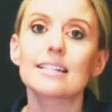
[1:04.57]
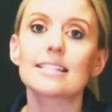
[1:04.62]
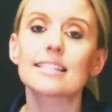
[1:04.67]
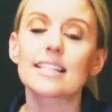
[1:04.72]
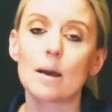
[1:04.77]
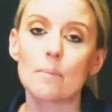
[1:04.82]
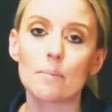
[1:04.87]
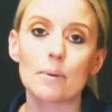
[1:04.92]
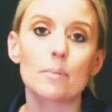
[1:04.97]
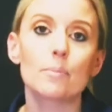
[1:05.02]

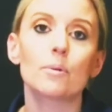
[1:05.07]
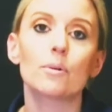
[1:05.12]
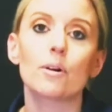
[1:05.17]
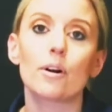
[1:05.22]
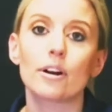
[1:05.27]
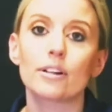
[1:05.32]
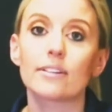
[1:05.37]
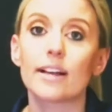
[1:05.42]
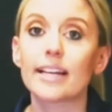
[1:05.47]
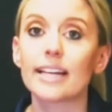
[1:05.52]
Some people
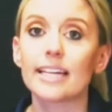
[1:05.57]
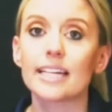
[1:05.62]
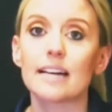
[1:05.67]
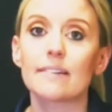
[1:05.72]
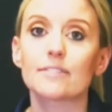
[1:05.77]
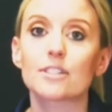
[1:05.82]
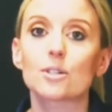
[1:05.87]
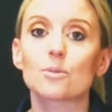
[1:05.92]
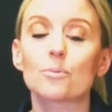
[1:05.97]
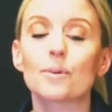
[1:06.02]
are lucky
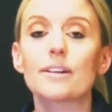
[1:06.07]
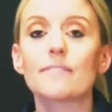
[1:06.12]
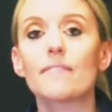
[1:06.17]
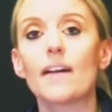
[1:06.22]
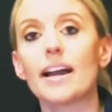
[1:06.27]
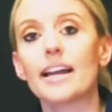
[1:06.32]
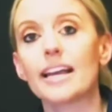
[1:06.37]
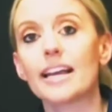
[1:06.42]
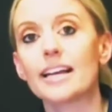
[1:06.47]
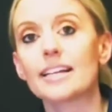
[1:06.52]
enough to
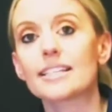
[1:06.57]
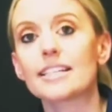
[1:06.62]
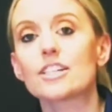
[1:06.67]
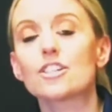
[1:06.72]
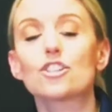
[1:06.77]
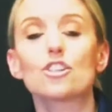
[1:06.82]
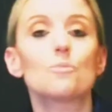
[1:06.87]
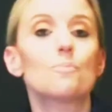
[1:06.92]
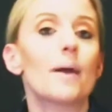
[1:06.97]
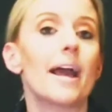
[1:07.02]
refinance and
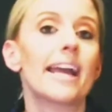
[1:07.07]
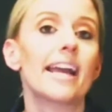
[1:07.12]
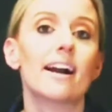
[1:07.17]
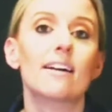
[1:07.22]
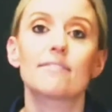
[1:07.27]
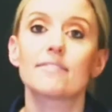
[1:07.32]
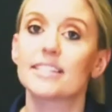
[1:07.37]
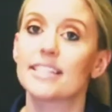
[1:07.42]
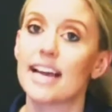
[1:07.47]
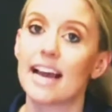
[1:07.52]
to pay
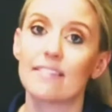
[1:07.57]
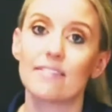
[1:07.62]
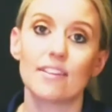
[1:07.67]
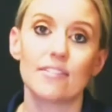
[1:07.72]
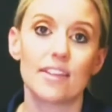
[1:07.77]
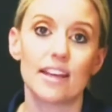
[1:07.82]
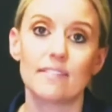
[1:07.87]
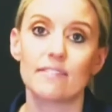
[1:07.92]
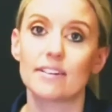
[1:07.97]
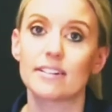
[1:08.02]
off debt that
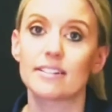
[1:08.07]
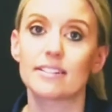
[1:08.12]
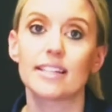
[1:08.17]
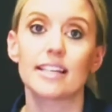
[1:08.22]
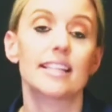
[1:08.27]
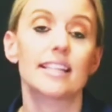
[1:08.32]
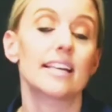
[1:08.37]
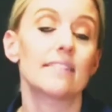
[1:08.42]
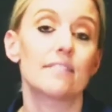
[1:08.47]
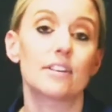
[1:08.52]
they've been
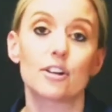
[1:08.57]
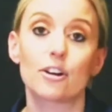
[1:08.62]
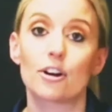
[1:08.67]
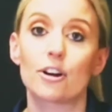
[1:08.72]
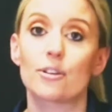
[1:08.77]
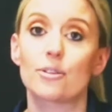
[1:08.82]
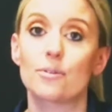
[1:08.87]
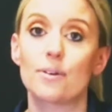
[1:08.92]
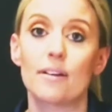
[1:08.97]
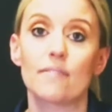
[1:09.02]
that they've
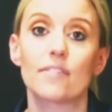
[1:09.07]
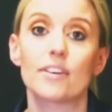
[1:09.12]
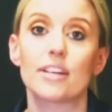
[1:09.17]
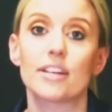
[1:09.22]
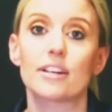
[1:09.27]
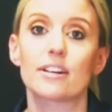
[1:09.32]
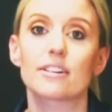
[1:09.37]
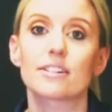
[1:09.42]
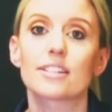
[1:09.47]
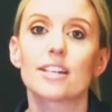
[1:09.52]
incurred throughout the
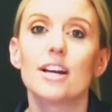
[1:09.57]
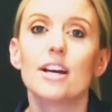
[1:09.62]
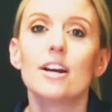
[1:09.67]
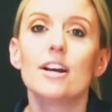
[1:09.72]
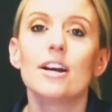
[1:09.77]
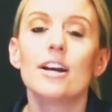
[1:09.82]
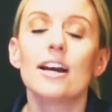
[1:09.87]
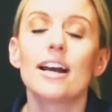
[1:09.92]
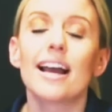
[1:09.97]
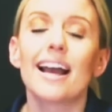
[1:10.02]
years.
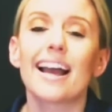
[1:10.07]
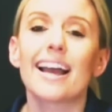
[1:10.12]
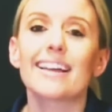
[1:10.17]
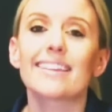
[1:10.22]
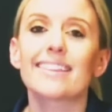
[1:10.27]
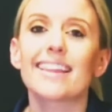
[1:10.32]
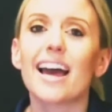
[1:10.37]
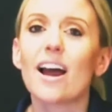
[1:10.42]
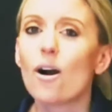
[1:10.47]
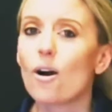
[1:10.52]

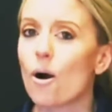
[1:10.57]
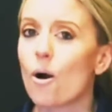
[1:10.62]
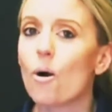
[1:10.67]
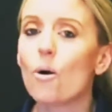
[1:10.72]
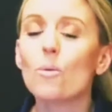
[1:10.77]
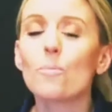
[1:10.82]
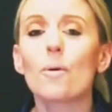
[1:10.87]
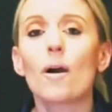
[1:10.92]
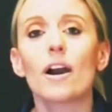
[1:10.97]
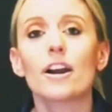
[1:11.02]
And that
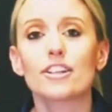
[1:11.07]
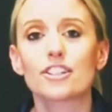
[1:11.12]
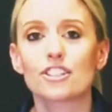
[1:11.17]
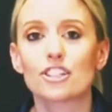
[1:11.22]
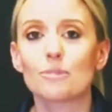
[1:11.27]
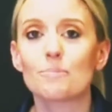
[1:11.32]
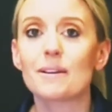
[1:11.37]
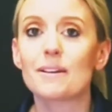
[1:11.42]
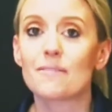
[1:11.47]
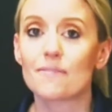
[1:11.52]
whole part
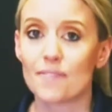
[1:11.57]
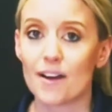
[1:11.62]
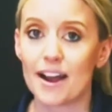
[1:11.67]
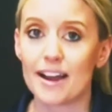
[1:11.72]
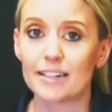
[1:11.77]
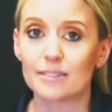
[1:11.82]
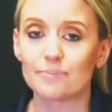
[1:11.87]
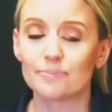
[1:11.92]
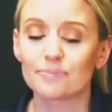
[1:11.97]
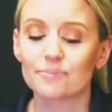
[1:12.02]
should be
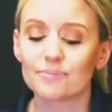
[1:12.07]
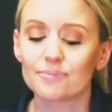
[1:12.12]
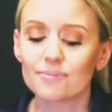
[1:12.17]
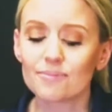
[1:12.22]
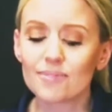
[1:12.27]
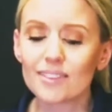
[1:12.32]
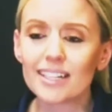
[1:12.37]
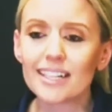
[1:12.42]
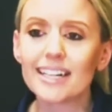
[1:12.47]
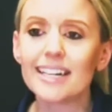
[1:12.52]
fun.
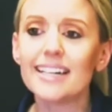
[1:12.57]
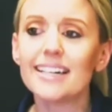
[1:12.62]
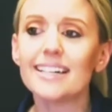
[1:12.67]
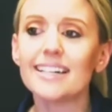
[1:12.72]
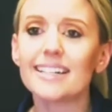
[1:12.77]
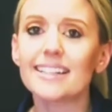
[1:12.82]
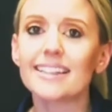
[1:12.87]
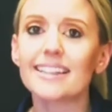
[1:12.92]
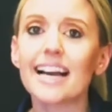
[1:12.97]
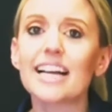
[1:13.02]

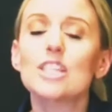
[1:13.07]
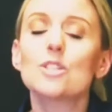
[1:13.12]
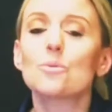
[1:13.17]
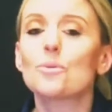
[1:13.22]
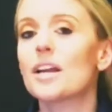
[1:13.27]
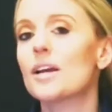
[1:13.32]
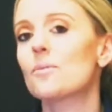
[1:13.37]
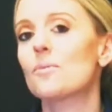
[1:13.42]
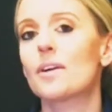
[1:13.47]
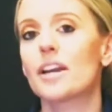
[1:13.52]
And that's what
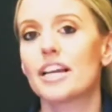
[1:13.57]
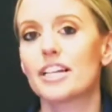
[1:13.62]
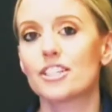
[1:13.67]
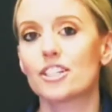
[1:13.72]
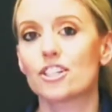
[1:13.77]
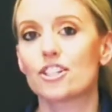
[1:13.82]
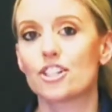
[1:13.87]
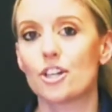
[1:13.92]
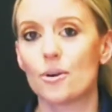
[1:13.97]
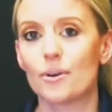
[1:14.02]
I wanted
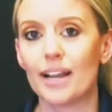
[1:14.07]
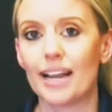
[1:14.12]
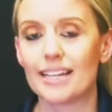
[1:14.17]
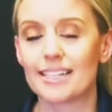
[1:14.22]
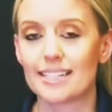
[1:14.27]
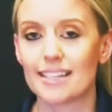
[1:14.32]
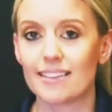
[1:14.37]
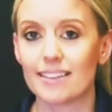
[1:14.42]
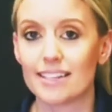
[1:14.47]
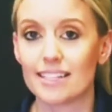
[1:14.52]
to
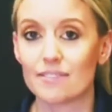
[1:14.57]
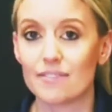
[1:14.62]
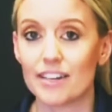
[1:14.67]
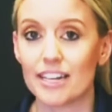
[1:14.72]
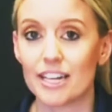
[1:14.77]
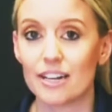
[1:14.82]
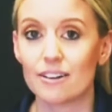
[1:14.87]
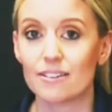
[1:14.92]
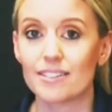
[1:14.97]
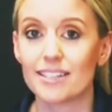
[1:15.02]
showcase in these
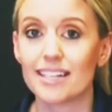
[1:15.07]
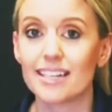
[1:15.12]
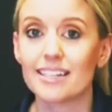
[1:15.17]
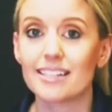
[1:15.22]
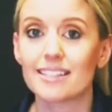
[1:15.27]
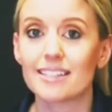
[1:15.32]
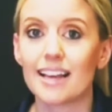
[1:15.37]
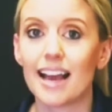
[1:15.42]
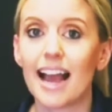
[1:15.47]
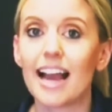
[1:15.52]
videos
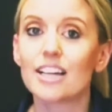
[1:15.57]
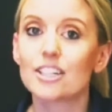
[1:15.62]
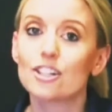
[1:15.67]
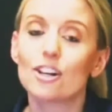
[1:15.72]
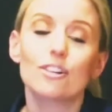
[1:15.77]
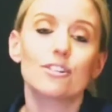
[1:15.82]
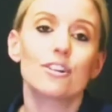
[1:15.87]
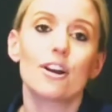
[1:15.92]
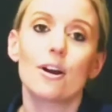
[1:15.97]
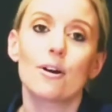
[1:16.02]
is as
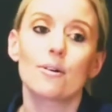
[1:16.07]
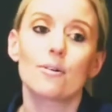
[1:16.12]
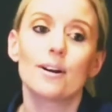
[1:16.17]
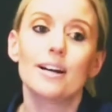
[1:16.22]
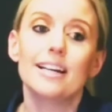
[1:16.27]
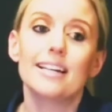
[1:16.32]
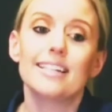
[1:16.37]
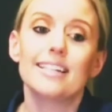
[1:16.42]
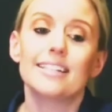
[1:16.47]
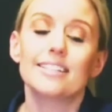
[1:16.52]
y'all know,
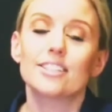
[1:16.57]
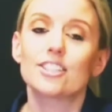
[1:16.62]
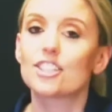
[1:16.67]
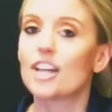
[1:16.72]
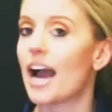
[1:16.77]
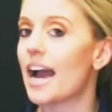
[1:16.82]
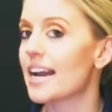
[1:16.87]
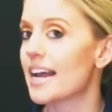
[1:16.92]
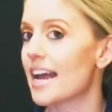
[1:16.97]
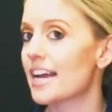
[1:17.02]

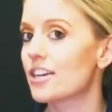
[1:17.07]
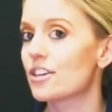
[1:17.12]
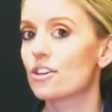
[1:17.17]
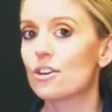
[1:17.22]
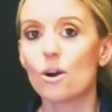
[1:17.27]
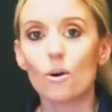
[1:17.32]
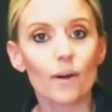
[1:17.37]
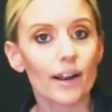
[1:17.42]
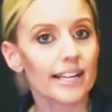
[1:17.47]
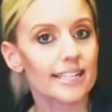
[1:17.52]
Chad had
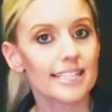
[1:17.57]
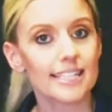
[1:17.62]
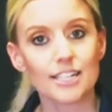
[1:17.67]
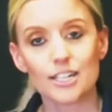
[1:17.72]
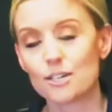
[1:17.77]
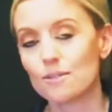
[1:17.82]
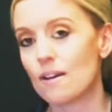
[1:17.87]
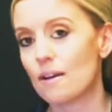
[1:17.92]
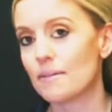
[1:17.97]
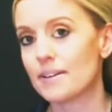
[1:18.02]
no idea
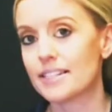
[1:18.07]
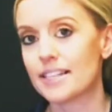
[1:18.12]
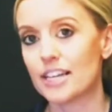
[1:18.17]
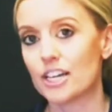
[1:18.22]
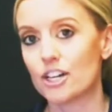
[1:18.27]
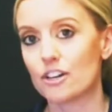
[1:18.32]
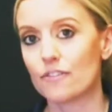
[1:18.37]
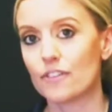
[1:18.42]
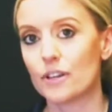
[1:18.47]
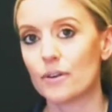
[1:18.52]
who I was
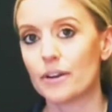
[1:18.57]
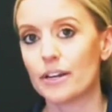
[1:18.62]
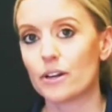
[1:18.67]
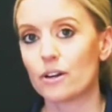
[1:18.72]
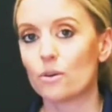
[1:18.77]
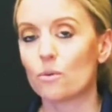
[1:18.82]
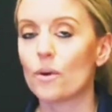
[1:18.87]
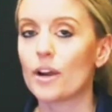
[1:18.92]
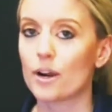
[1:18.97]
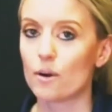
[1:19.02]
interviewing
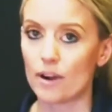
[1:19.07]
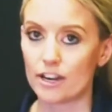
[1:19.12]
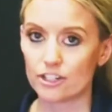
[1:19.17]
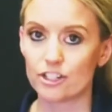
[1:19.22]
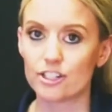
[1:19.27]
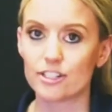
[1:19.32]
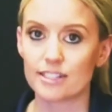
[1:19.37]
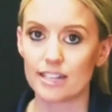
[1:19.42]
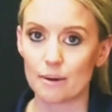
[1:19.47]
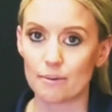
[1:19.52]
or what
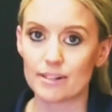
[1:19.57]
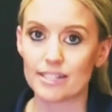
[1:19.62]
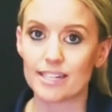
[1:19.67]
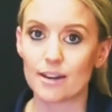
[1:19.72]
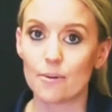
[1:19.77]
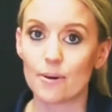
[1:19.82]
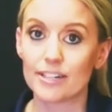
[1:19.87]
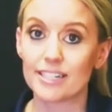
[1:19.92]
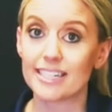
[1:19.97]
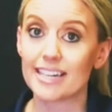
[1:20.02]
questions I was
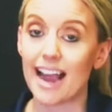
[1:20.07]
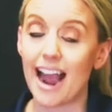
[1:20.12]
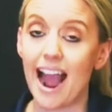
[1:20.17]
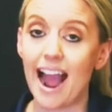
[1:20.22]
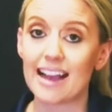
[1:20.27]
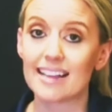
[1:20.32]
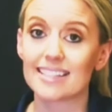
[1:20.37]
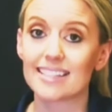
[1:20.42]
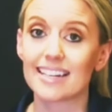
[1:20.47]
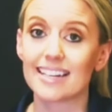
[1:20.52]
going to
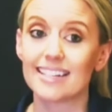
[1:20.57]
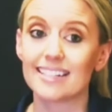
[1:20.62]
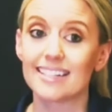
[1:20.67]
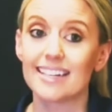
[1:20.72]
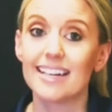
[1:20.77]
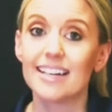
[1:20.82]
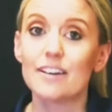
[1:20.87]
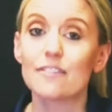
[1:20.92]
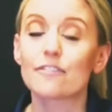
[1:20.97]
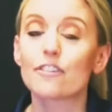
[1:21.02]
ask. And
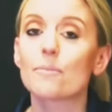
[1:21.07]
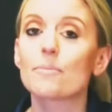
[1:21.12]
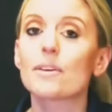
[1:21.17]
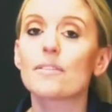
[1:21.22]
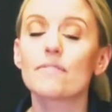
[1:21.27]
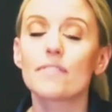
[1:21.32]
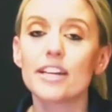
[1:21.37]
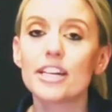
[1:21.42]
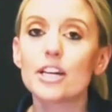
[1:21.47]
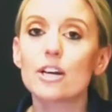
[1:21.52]
from the
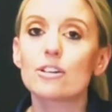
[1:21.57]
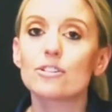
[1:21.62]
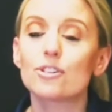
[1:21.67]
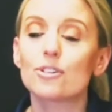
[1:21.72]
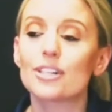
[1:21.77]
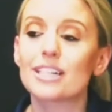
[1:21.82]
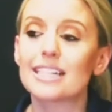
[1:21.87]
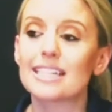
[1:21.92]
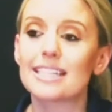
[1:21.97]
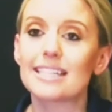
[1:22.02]
videos you
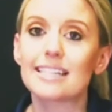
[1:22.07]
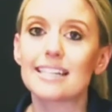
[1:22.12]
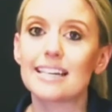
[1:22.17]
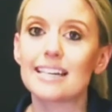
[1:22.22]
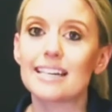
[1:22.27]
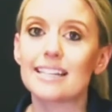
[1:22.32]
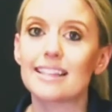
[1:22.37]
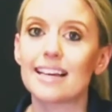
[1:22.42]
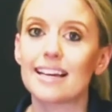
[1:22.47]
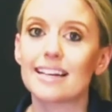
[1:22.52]
can
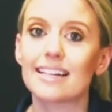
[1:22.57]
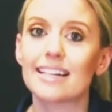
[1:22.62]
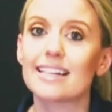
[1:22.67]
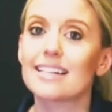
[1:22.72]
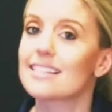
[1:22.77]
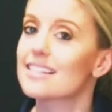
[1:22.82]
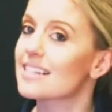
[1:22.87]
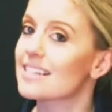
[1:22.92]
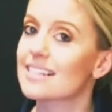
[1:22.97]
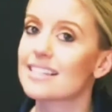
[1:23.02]
see that
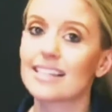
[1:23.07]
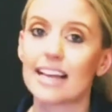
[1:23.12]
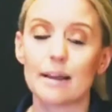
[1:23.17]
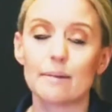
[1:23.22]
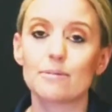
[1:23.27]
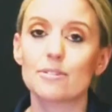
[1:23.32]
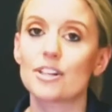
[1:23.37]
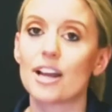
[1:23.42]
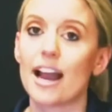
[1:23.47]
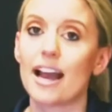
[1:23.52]
he's the
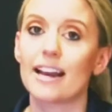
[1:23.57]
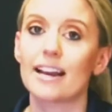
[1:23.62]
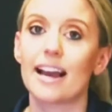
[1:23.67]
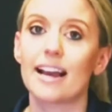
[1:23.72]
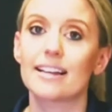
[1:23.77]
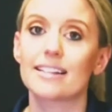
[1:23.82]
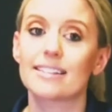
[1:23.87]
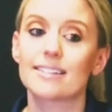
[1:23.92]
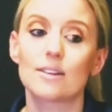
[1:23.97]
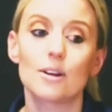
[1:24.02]
same Chad
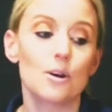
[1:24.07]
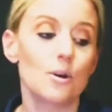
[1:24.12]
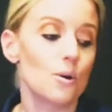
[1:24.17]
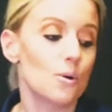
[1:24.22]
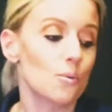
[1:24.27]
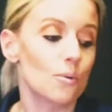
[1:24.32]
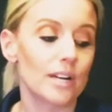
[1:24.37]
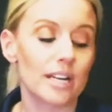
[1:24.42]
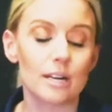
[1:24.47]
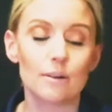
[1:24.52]
as
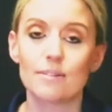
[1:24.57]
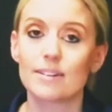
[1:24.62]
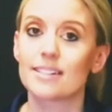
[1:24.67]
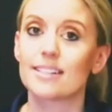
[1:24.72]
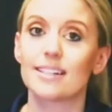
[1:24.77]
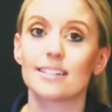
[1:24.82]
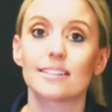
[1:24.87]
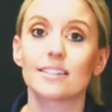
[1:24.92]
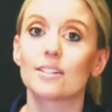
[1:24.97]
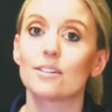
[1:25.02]
when he was
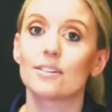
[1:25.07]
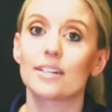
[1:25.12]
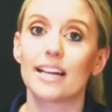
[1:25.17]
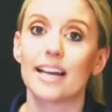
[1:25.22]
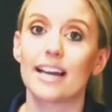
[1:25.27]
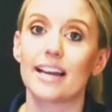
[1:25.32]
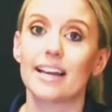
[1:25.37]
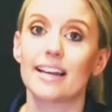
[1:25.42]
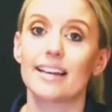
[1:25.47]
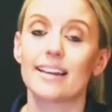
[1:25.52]
a little
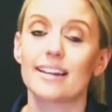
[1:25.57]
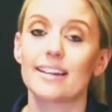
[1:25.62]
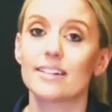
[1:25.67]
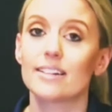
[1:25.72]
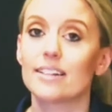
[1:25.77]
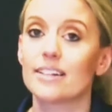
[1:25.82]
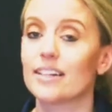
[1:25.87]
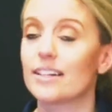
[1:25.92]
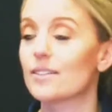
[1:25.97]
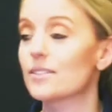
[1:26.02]
kid
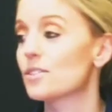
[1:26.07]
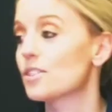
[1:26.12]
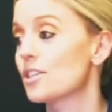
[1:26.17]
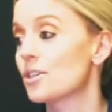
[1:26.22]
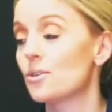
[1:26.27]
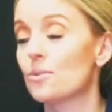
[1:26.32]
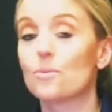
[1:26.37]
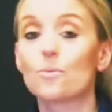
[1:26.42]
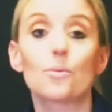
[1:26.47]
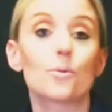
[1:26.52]

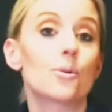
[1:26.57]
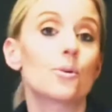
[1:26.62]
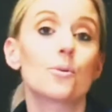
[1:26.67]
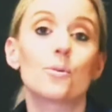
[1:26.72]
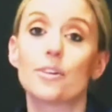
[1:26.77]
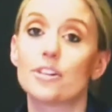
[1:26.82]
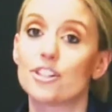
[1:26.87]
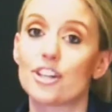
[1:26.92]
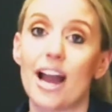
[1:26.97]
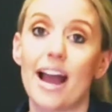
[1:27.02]
to who
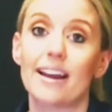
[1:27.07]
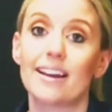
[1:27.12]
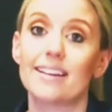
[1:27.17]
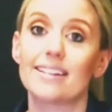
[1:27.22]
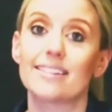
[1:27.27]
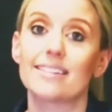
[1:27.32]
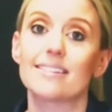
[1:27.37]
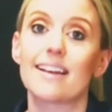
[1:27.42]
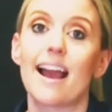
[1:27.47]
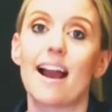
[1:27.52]
the Chad
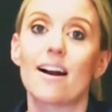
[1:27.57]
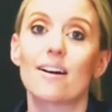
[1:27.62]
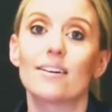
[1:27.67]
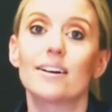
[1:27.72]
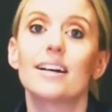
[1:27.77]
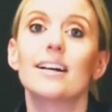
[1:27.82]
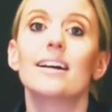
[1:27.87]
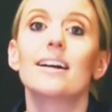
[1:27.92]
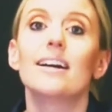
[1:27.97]
is now.